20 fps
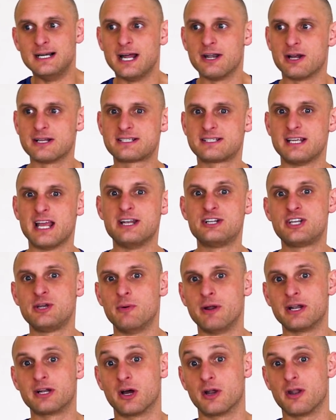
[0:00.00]
And, I, and she
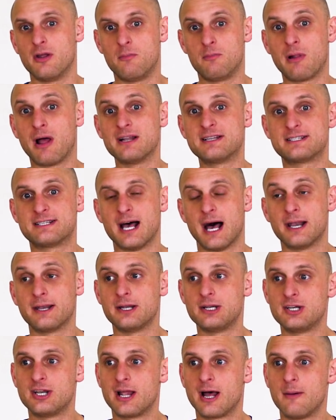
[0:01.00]
went and got her bloods done
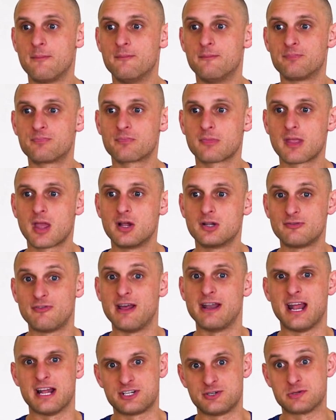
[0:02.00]
and um,
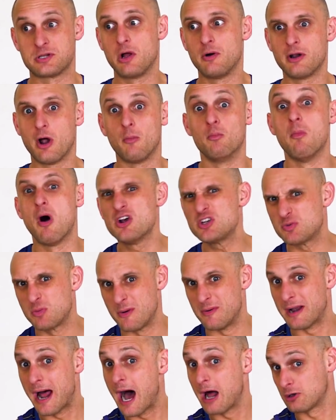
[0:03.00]
found out she was low in iron. Most
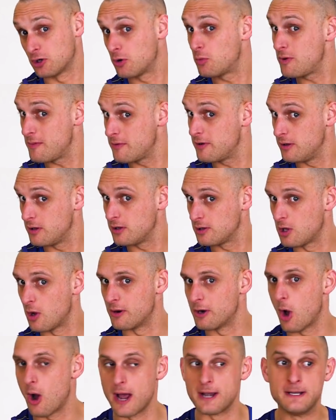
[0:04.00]
women are, a lot of women are
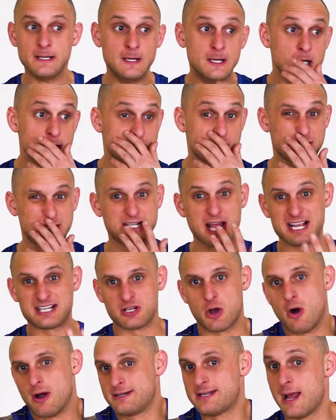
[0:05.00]
low in iron. So she
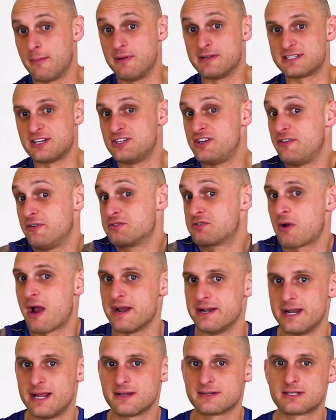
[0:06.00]
takes iron tablets and she feels
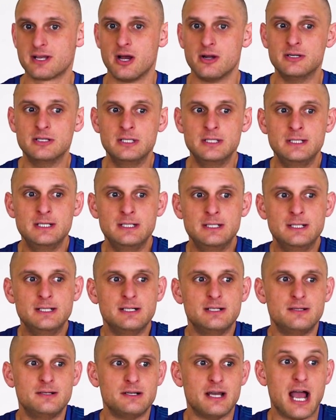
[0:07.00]
great now. So.
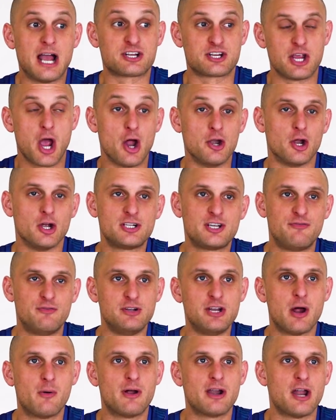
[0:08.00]
Actually, I know she,
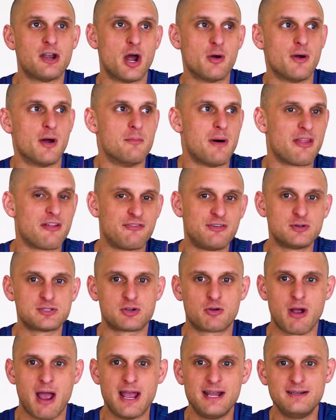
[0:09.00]
you know what I know when mother
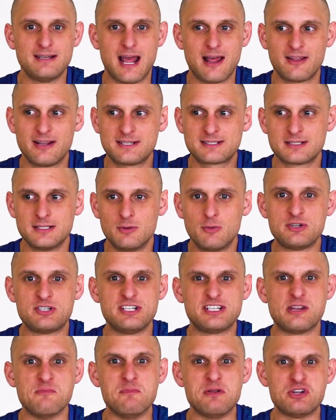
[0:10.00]
feels great, Alex? When
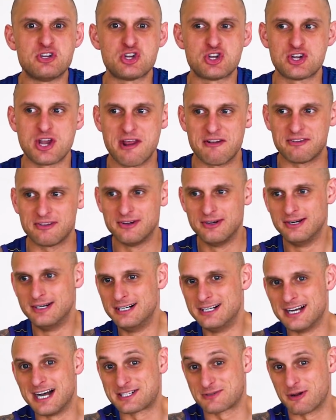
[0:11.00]
she's giving me shit.
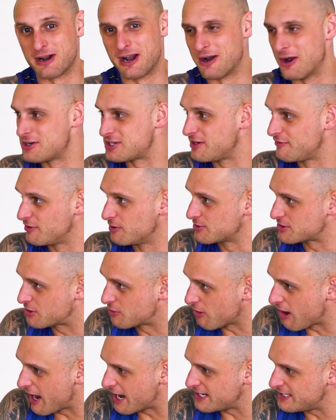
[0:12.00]
That's when I know she feels
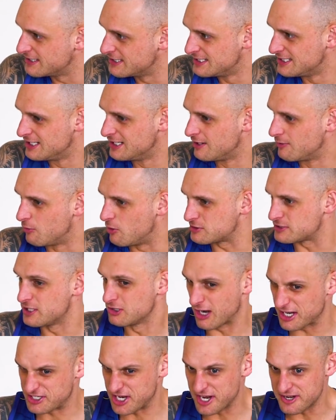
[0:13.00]
great. Well, she,
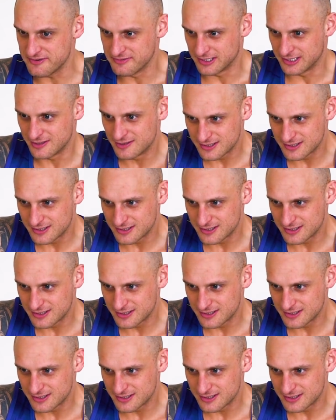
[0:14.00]
Christian!